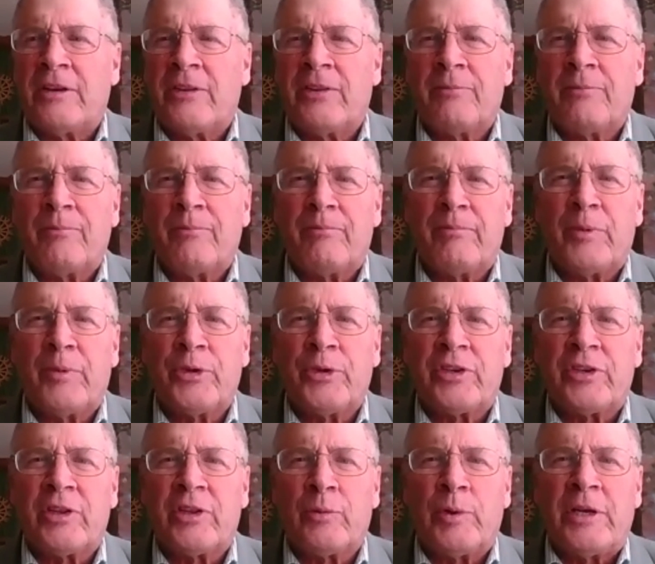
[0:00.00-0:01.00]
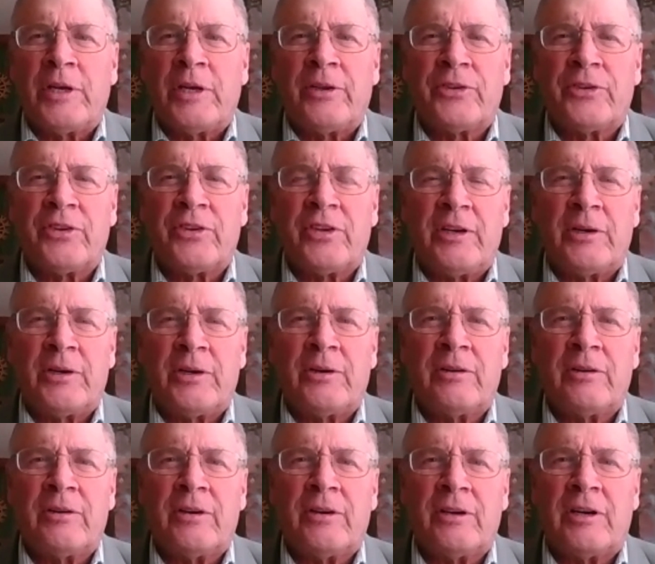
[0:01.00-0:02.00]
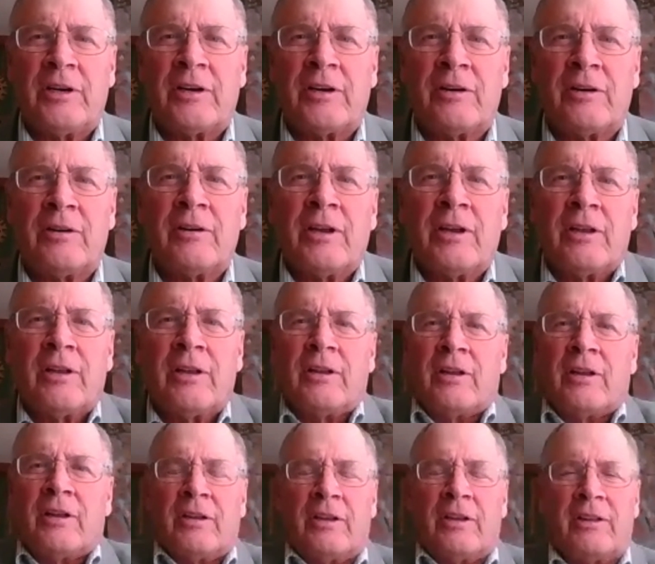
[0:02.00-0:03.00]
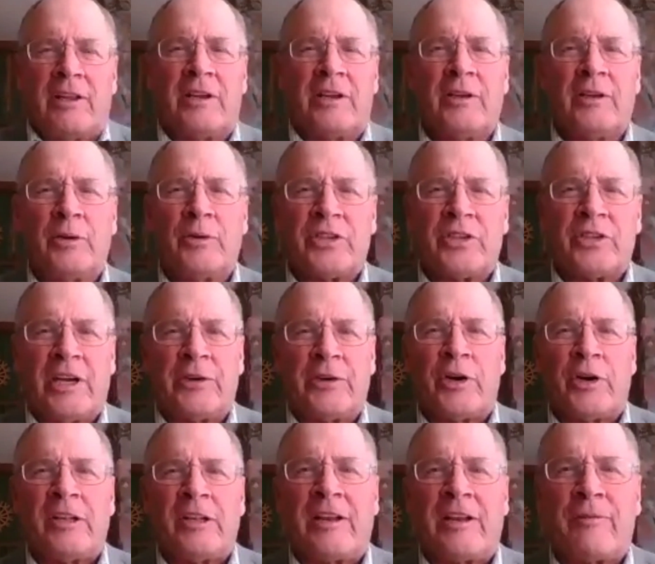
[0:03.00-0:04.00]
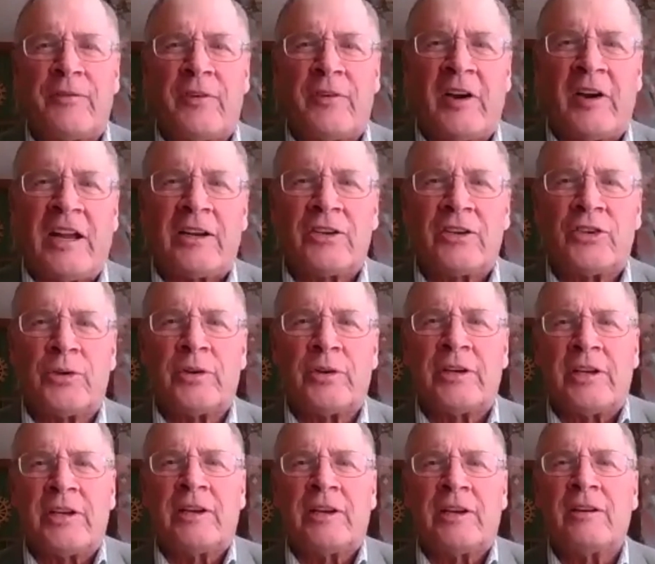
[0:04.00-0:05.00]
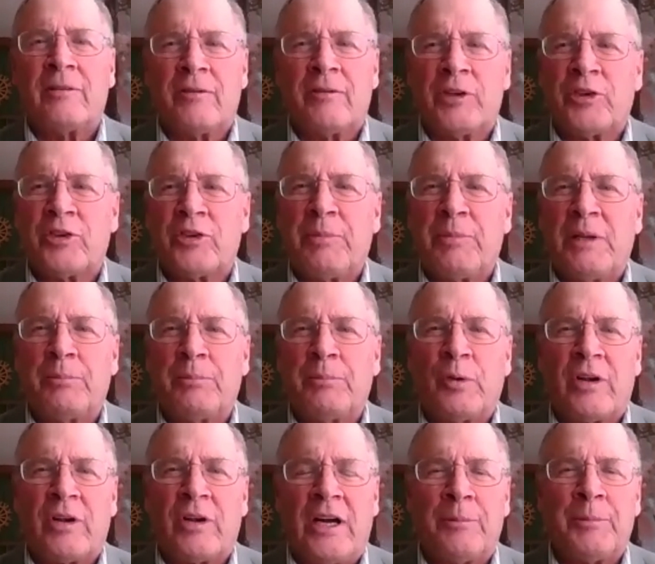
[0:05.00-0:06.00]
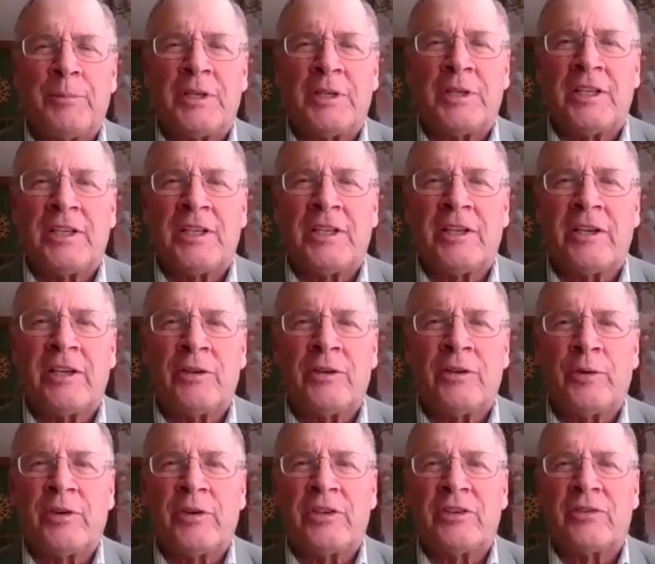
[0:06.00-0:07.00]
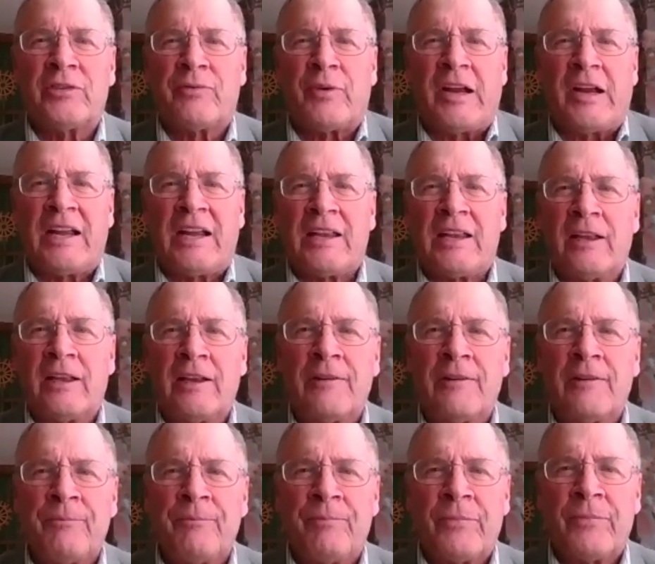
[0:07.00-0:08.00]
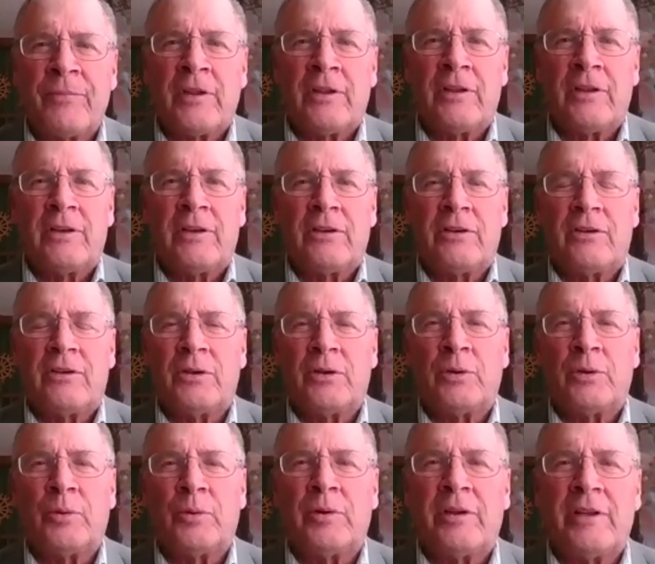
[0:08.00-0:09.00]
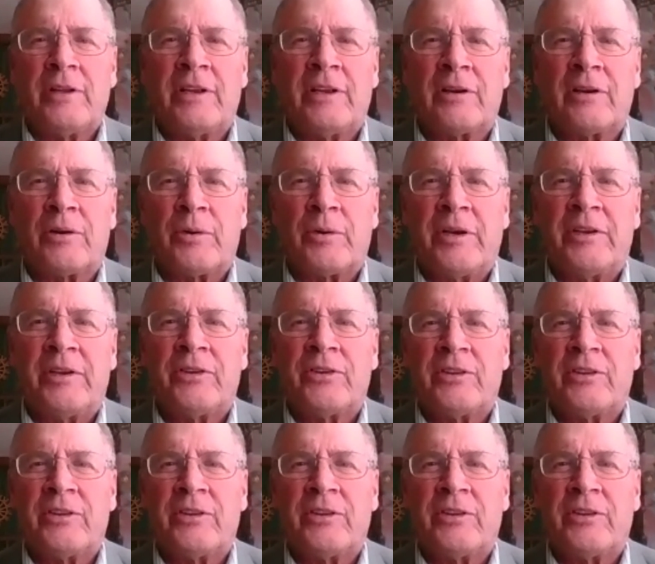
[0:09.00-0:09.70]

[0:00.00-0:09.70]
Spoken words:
Most of the wells here are They use hydraulic fracturing, which people commonly know as fracking, to increase